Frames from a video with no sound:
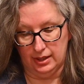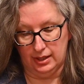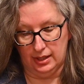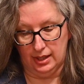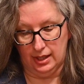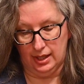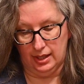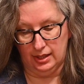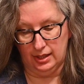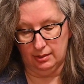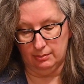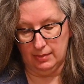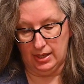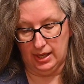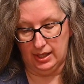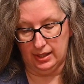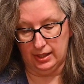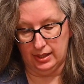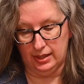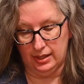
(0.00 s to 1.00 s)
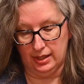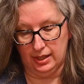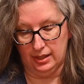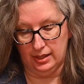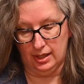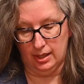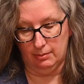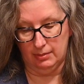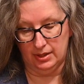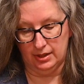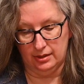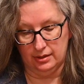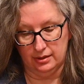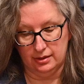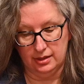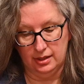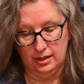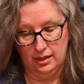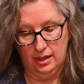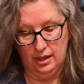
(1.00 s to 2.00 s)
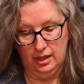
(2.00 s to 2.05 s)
an enigmatic and eminent